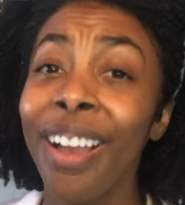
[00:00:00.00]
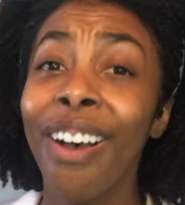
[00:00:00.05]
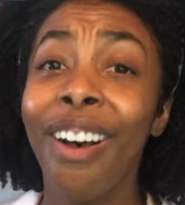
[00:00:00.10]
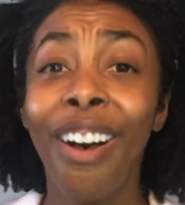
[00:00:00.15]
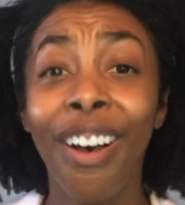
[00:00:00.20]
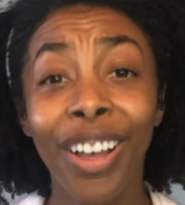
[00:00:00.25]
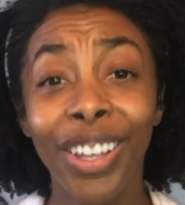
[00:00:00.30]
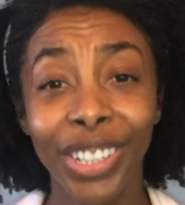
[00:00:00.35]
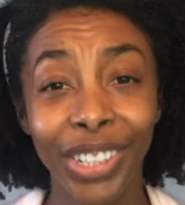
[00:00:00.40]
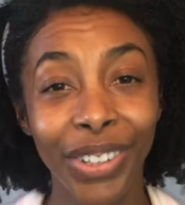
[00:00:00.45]

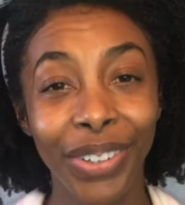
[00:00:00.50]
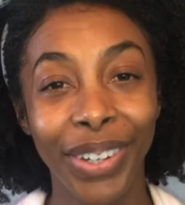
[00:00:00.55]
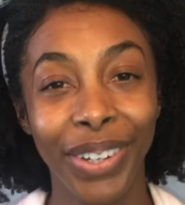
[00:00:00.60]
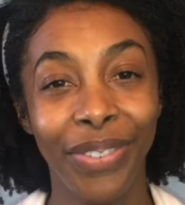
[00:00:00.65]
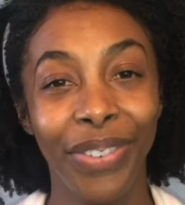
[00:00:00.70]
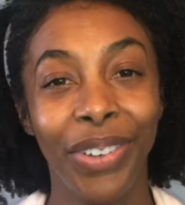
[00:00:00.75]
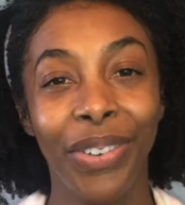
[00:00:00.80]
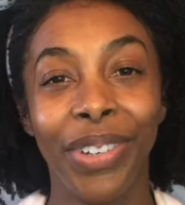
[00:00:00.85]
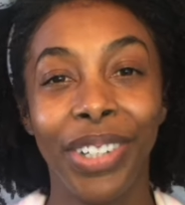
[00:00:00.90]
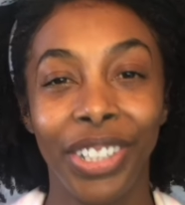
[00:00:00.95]
Also,
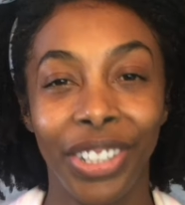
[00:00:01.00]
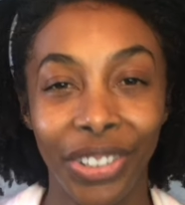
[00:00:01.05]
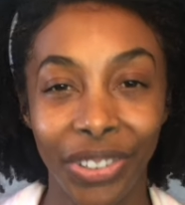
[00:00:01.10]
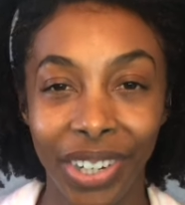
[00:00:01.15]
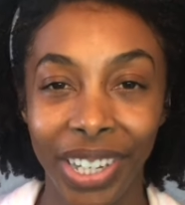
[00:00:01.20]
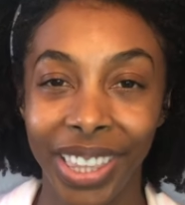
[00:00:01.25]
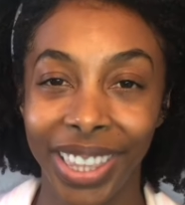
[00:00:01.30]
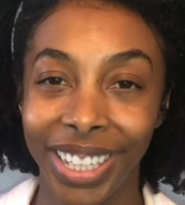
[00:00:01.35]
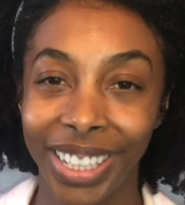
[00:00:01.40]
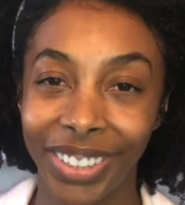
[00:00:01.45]
if you
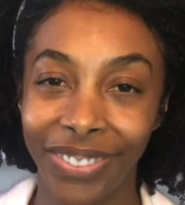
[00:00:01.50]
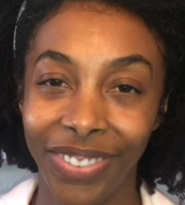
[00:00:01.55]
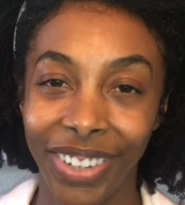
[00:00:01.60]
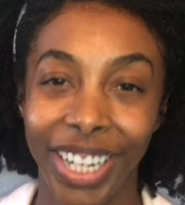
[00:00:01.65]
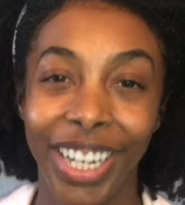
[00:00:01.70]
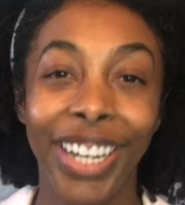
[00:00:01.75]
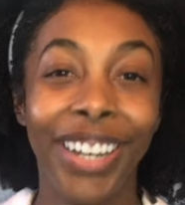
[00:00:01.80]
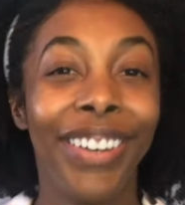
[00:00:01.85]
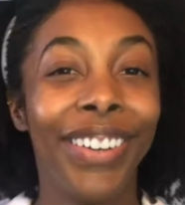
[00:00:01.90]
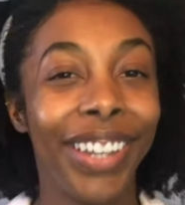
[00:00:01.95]
enjoyed this
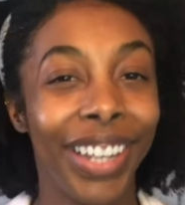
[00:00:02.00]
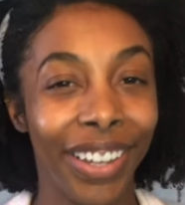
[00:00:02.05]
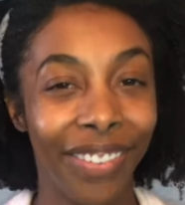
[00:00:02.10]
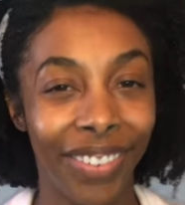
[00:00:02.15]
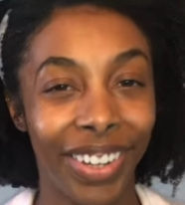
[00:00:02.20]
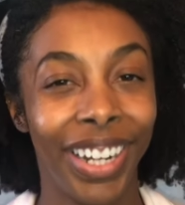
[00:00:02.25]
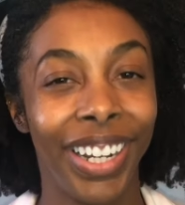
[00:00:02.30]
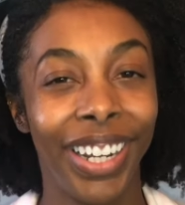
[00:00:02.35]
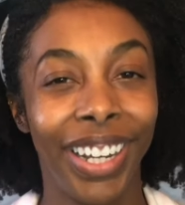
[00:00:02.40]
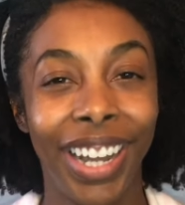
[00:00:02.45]
video,
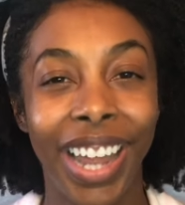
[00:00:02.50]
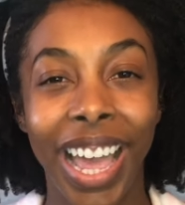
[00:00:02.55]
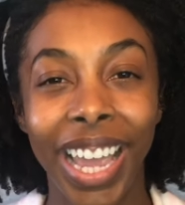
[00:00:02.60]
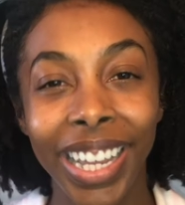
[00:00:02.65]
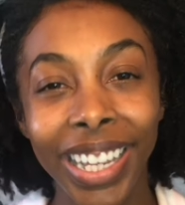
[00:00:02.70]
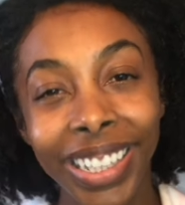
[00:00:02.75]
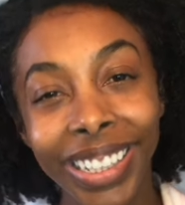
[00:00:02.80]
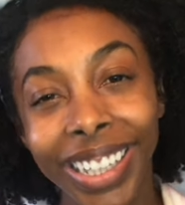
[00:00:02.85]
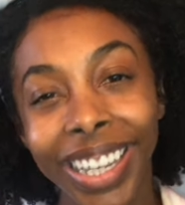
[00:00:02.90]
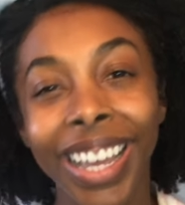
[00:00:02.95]
give it a
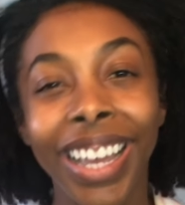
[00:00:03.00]
like.